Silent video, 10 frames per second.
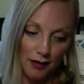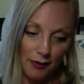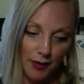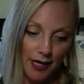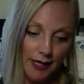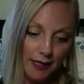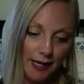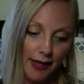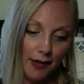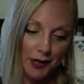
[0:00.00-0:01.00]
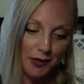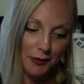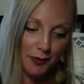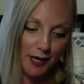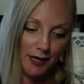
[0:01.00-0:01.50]
What I can tell
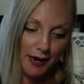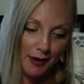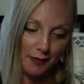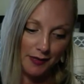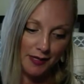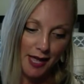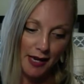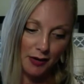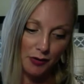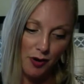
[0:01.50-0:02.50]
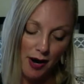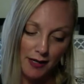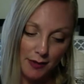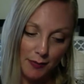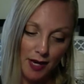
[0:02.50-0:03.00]
you right now is that you're trying
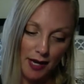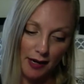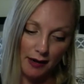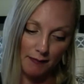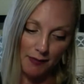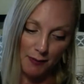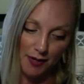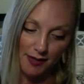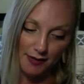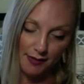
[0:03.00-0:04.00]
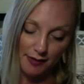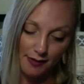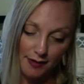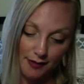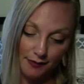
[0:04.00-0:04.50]
to pick up the pieces.